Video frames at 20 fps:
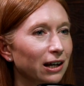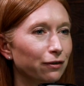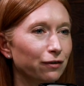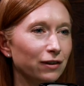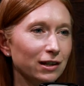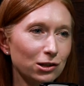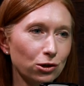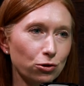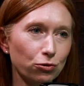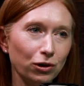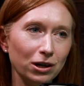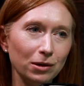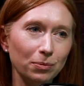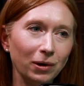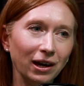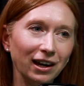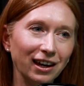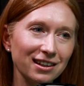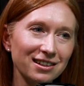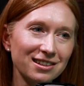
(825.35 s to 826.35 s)
if it's
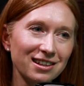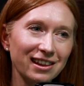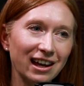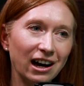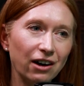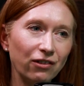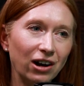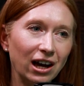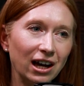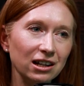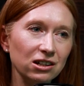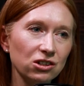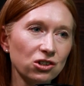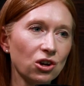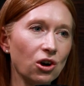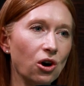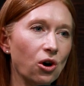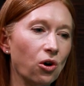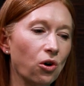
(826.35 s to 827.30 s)
creeping into that range,